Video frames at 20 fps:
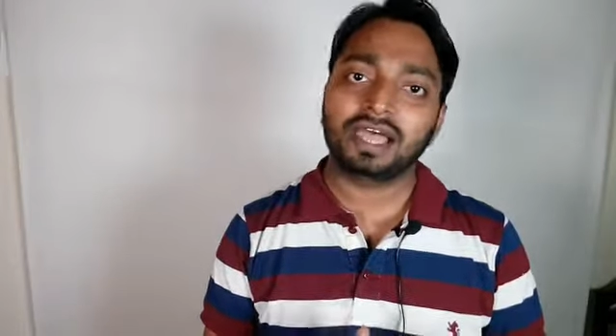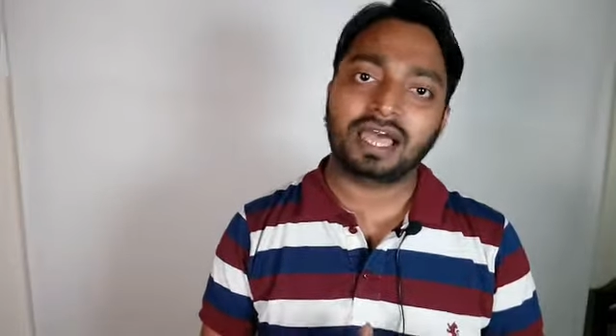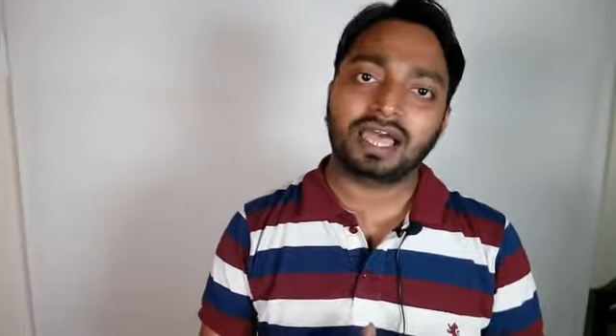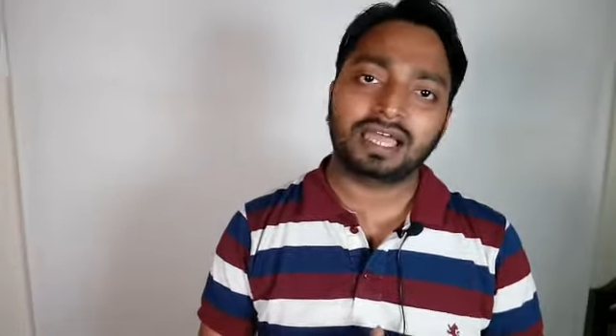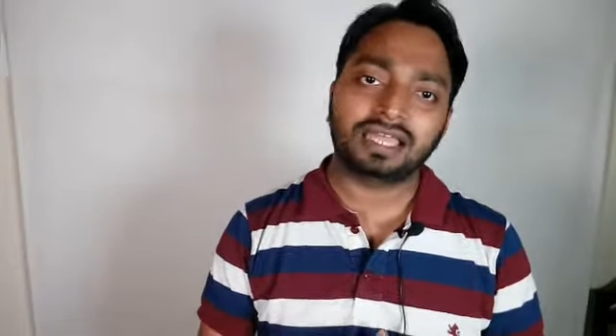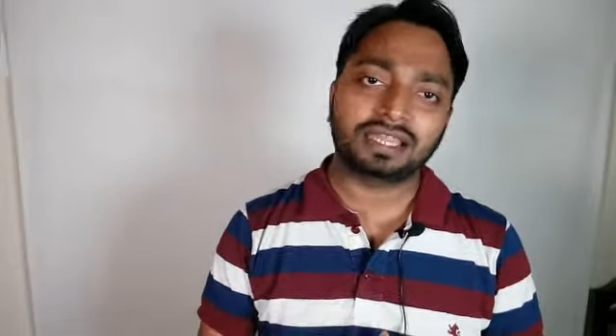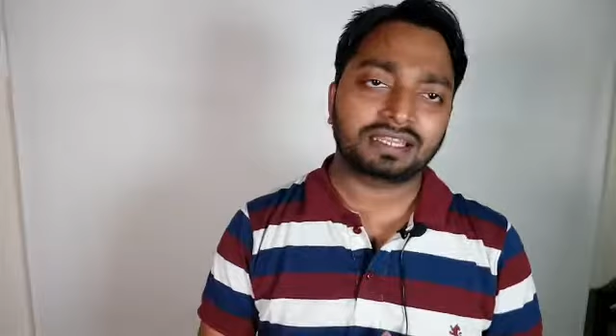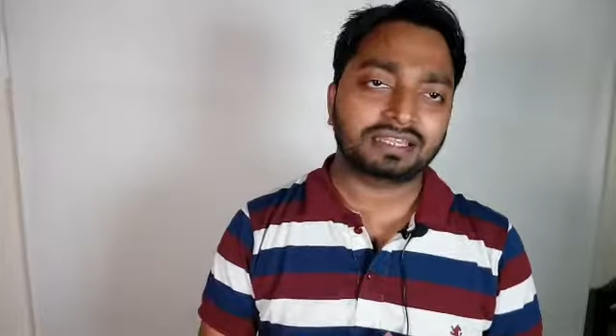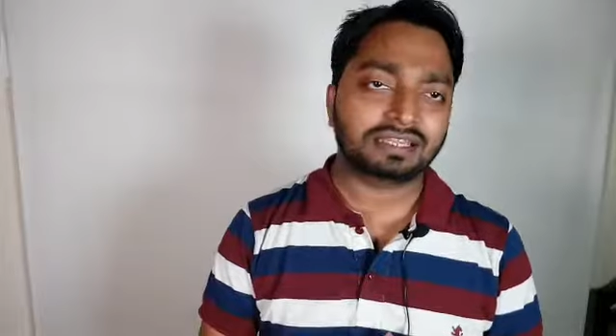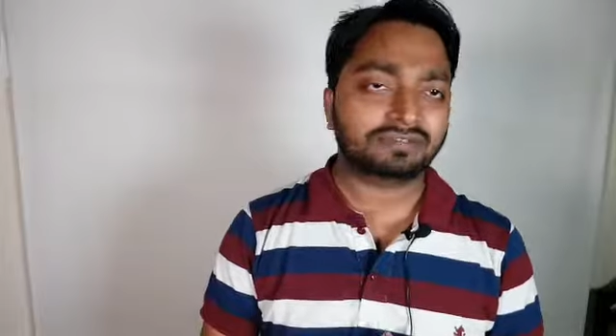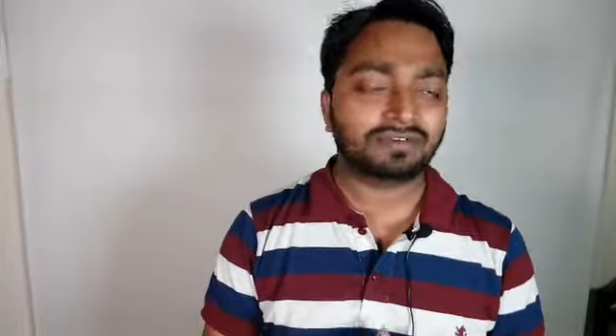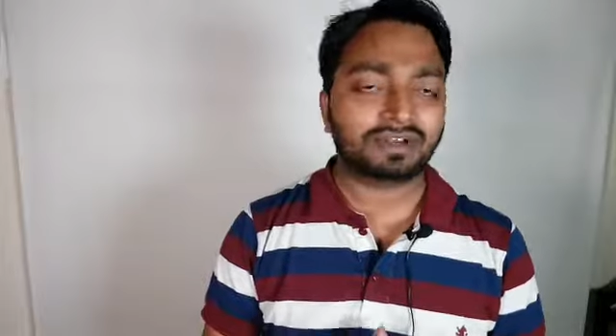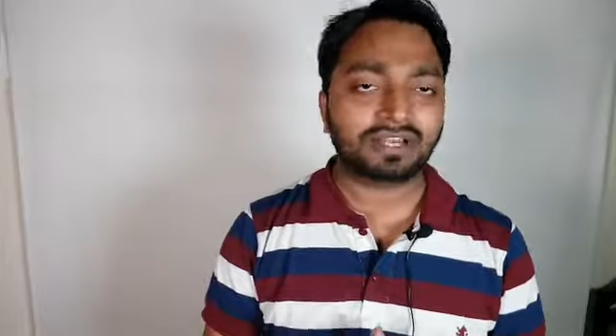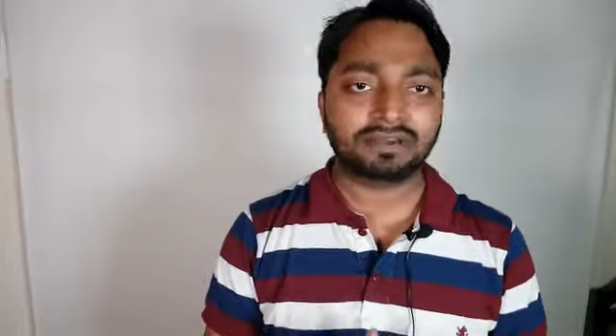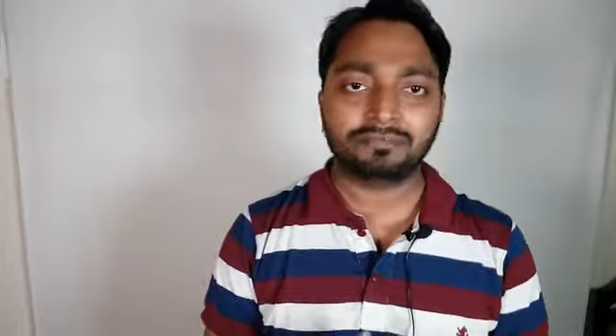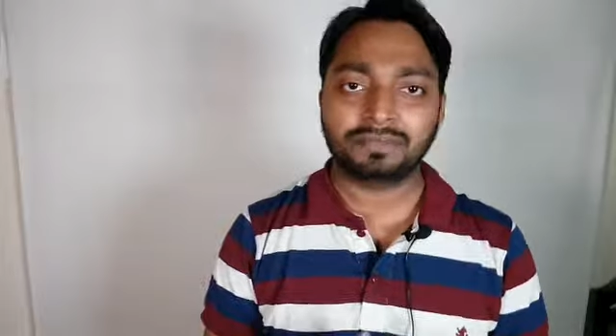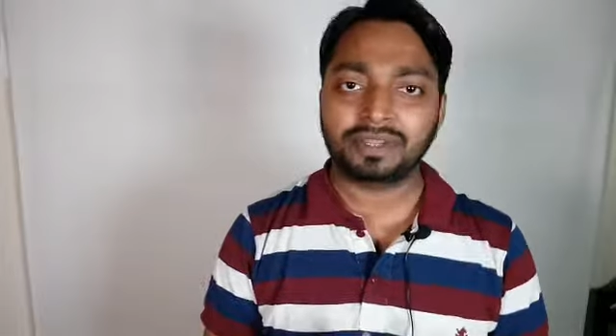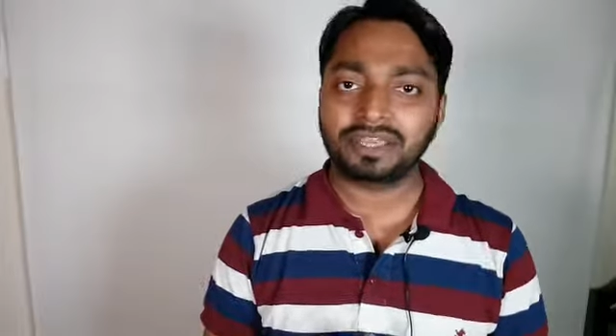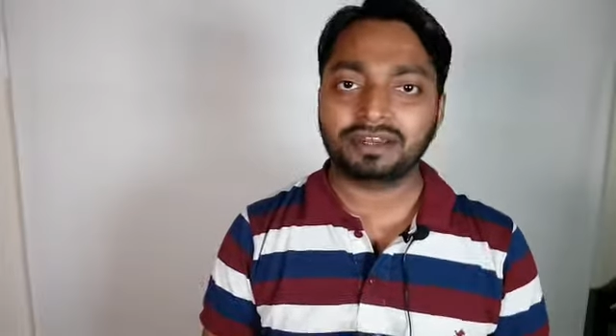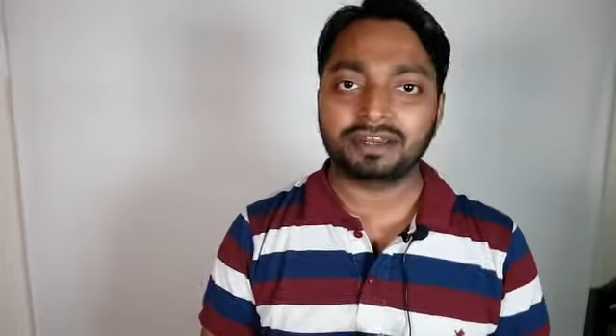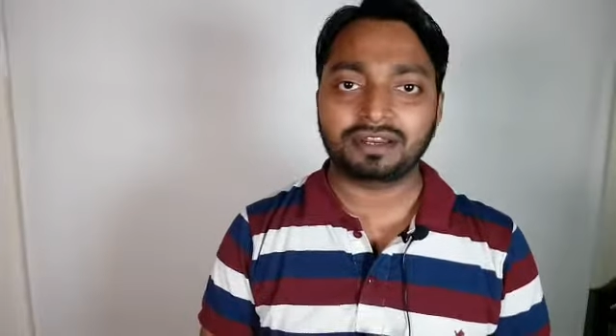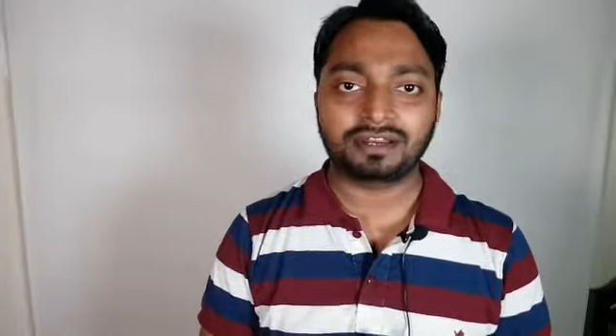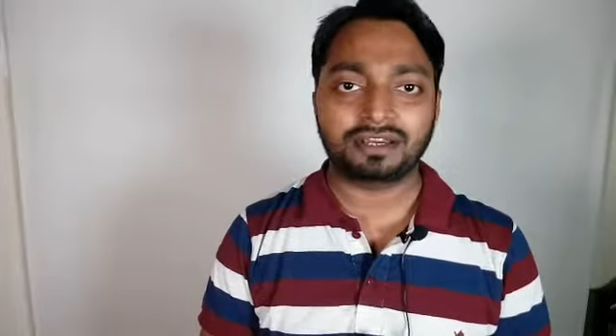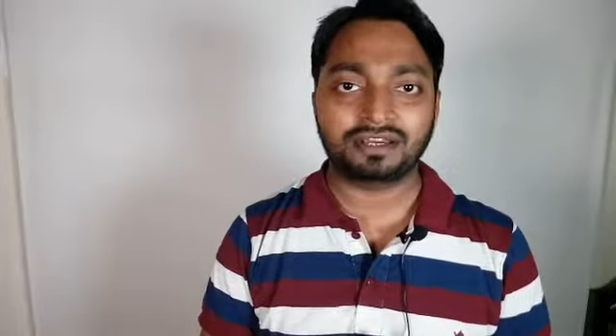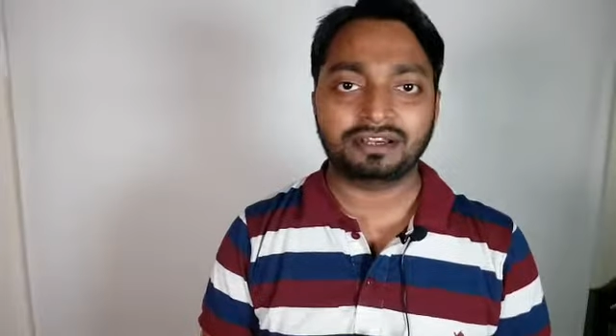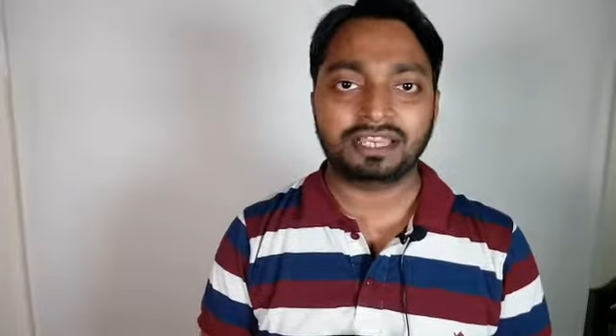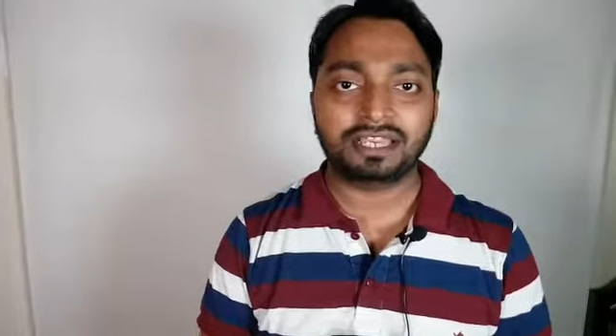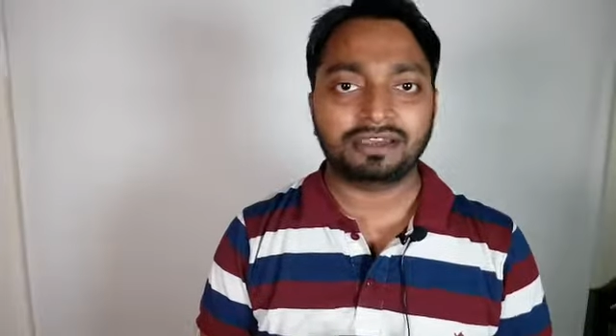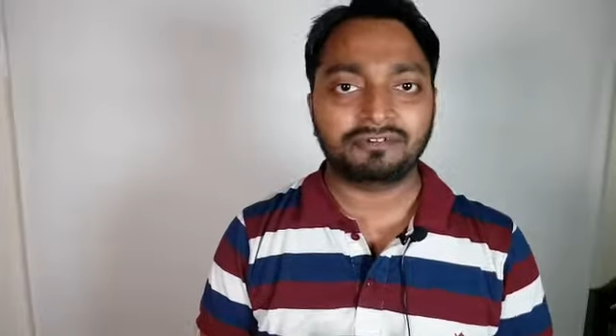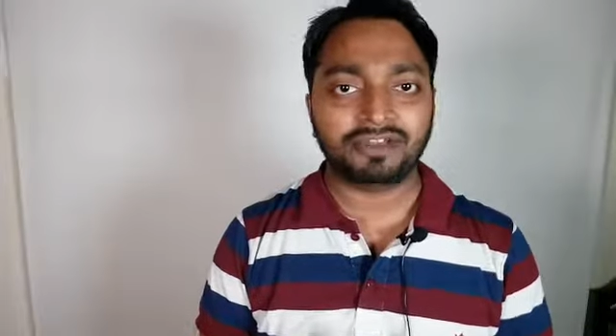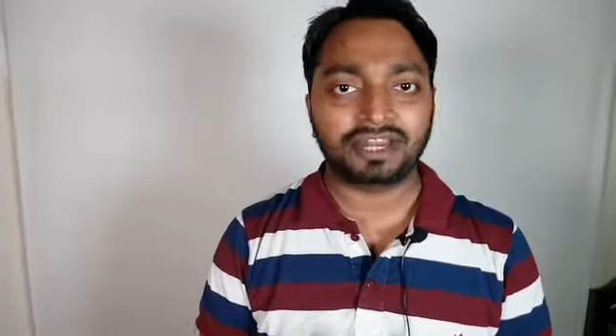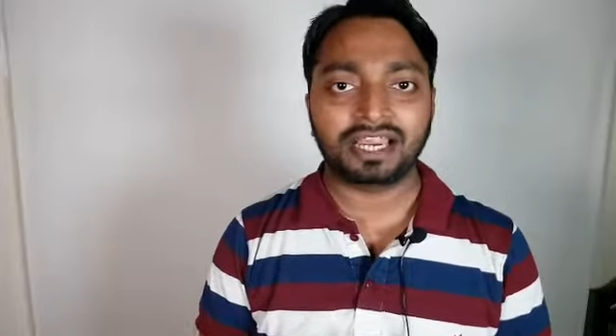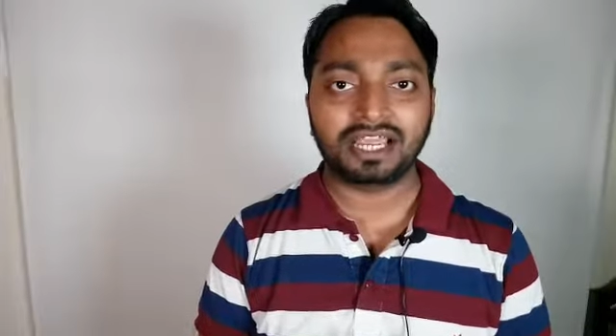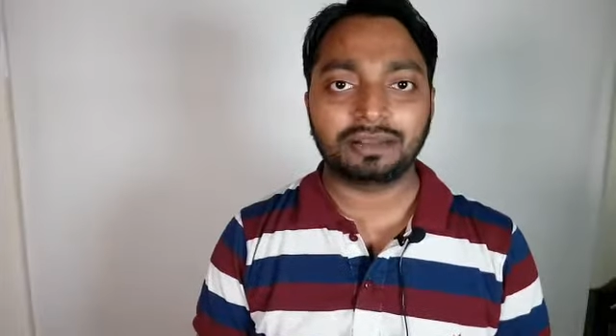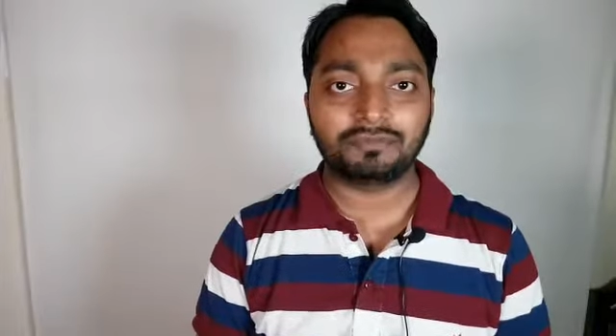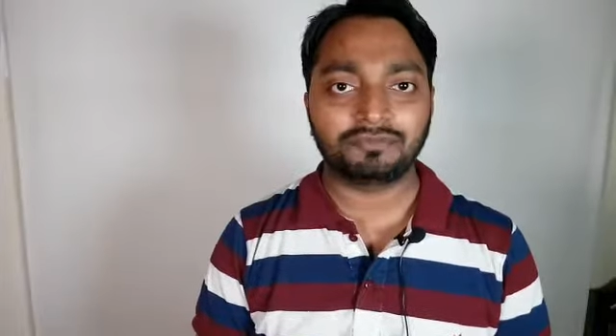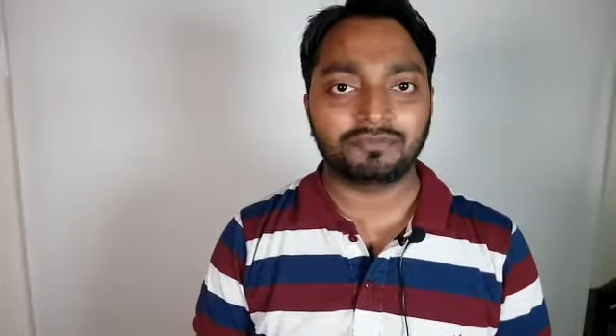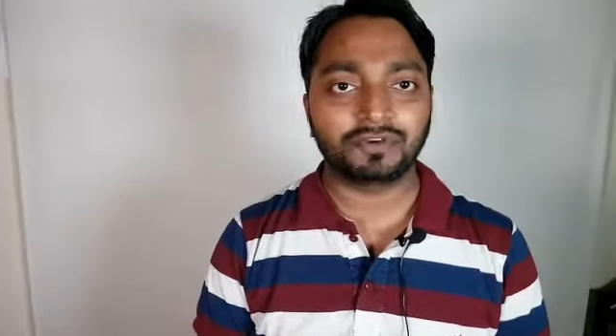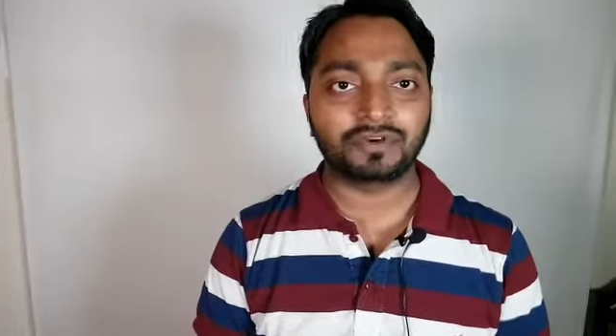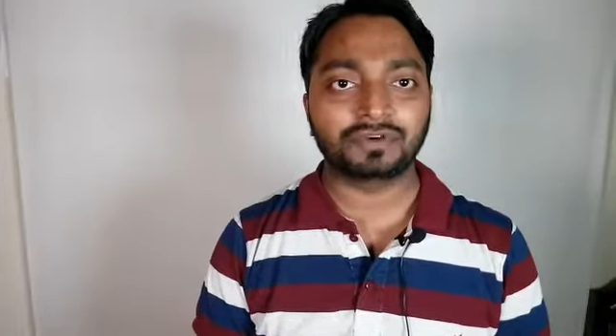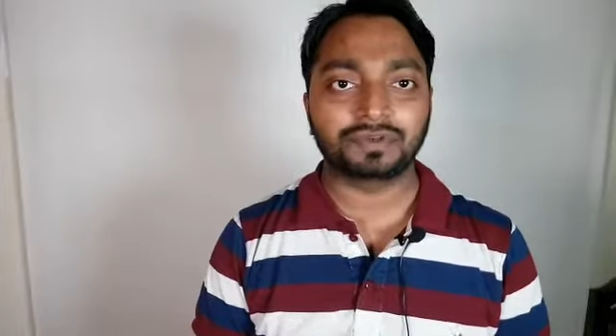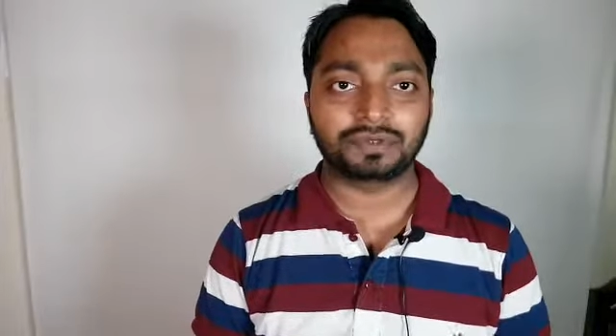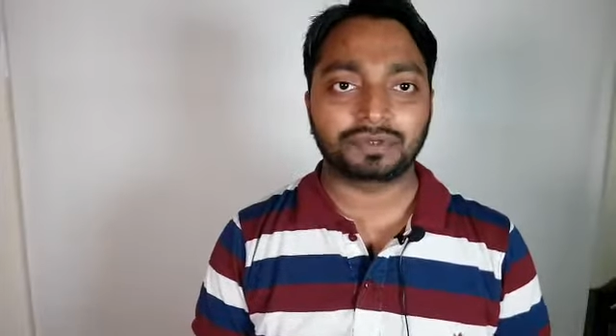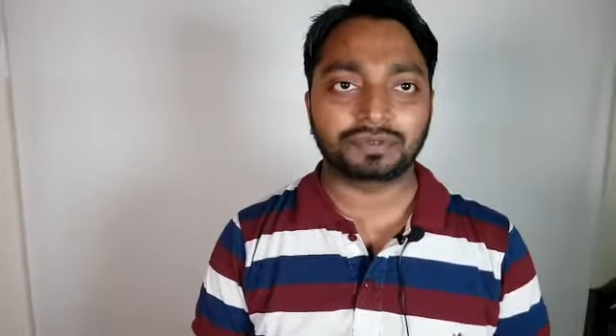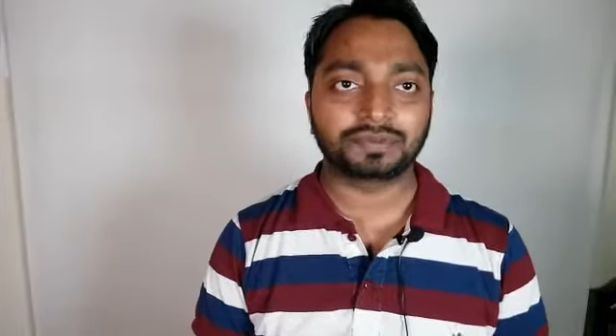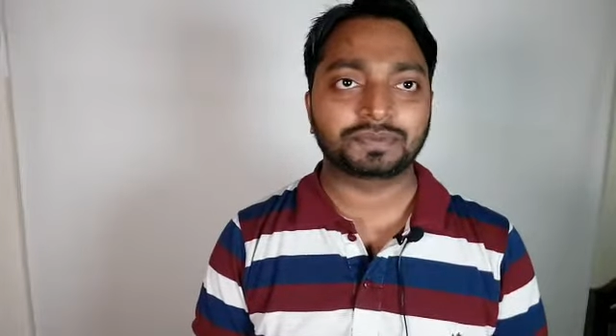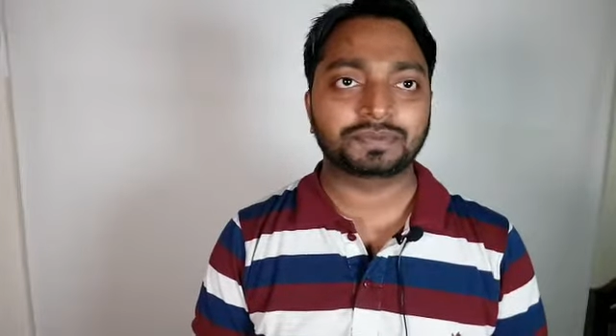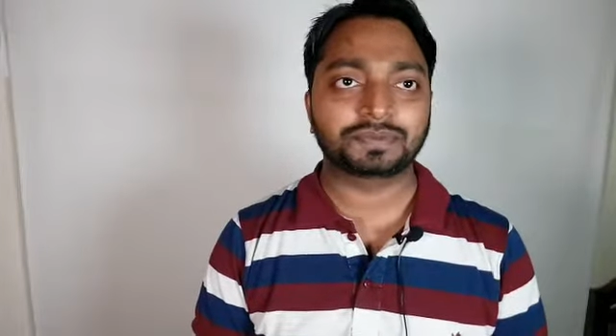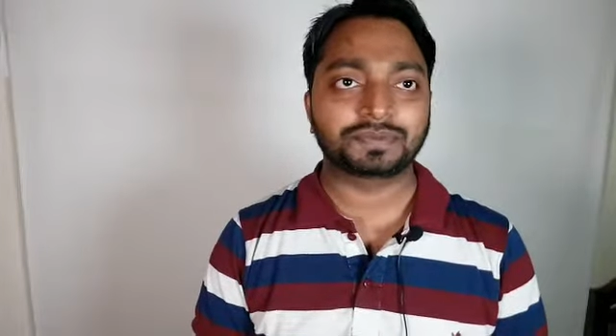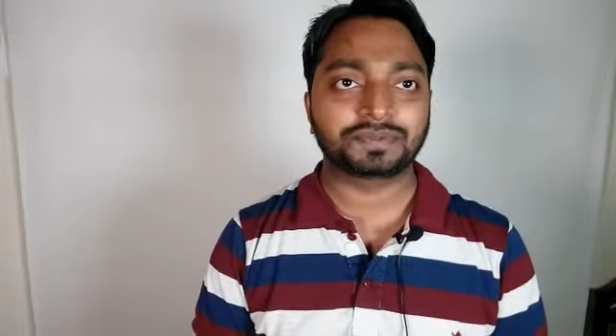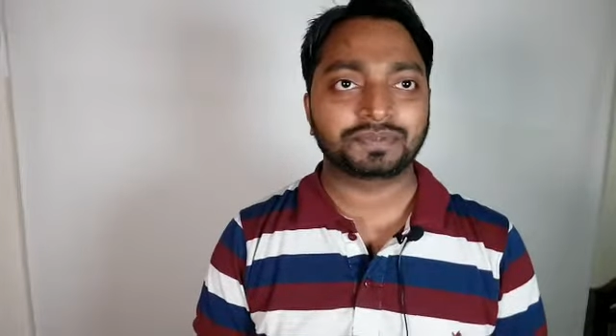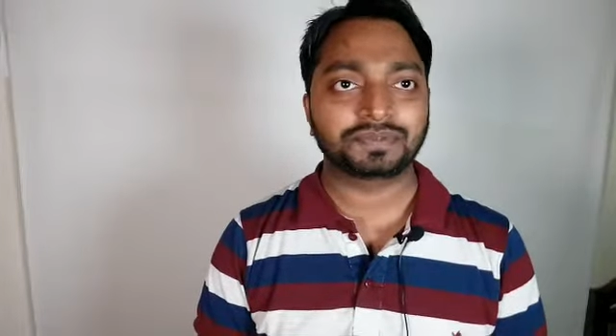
and will be really very helpful to you.